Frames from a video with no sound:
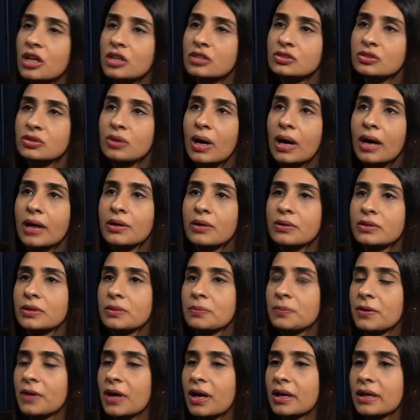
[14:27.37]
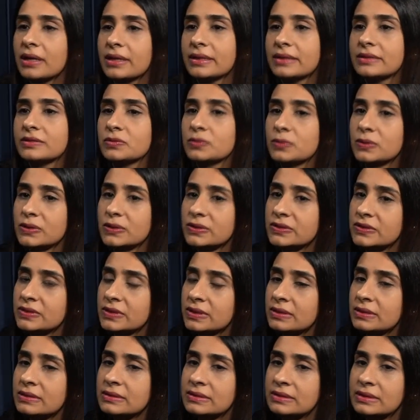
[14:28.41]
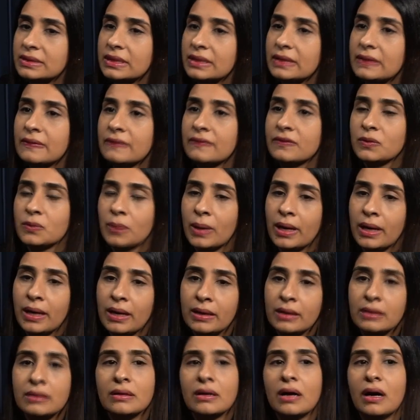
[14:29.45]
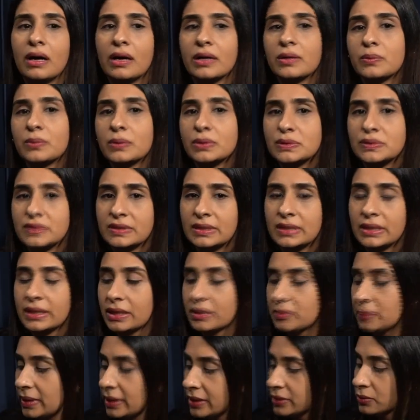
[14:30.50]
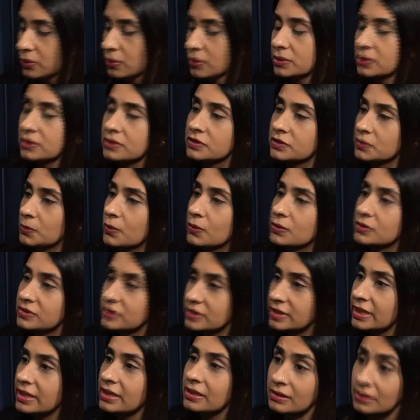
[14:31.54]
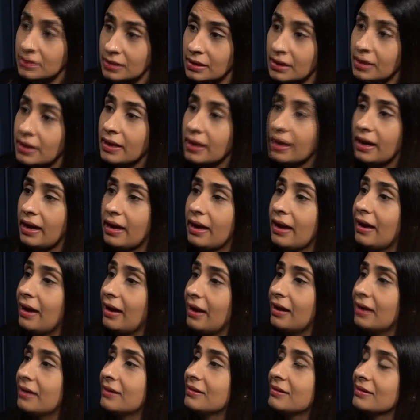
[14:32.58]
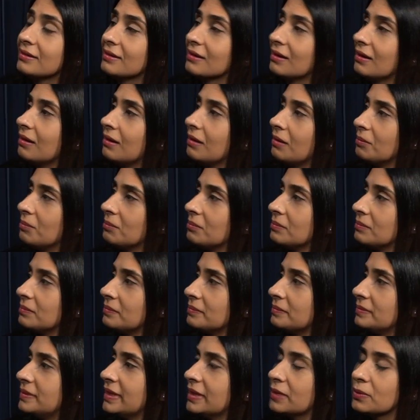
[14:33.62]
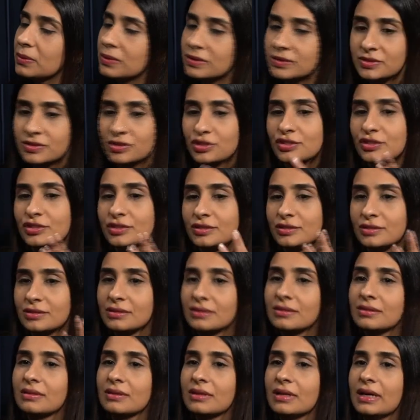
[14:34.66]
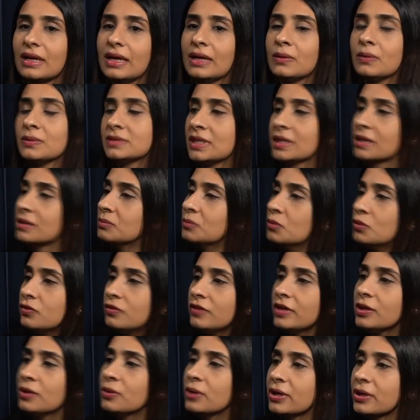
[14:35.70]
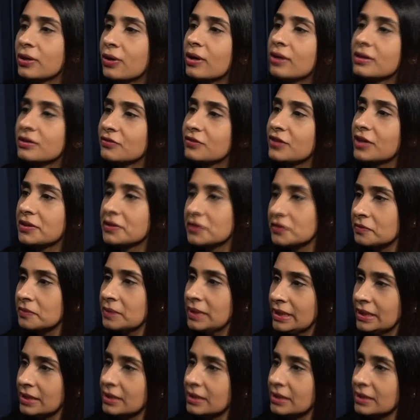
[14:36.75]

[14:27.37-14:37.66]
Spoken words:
So Eye on the Prize was conceived when I was sitting at my daughter's sports day, and there was it was like a movie going on in front of me.